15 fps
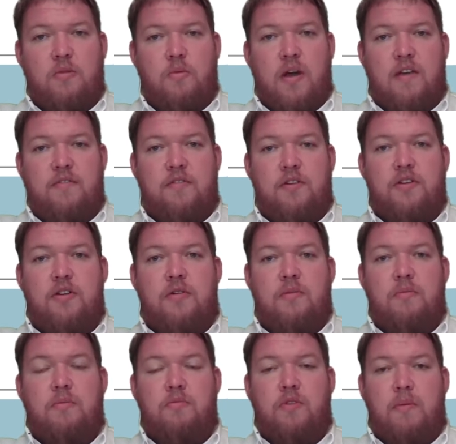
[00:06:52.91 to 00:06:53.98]
way for
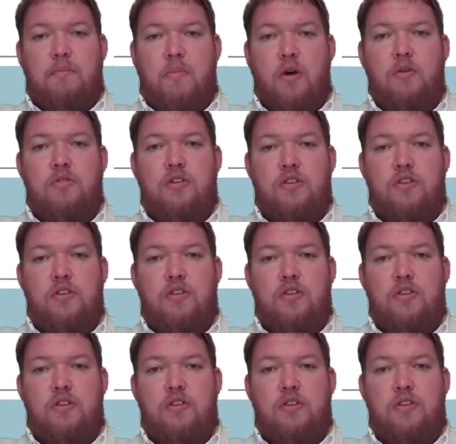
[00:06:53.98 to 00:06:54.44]
your remote